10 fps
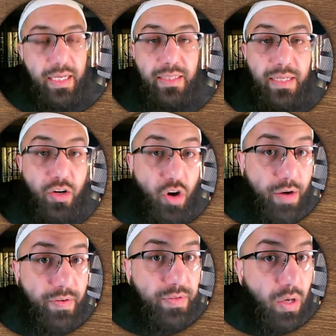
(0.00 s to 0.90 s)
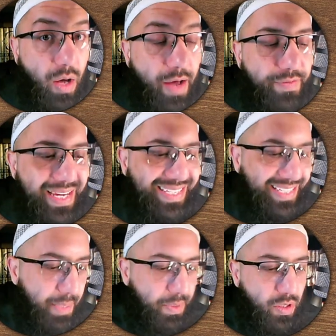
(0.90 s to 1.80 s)
The curve of the Qaf is
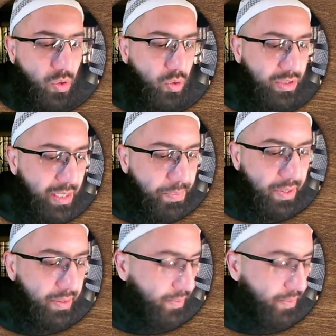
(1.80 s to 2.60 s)
deeper. You go deeper.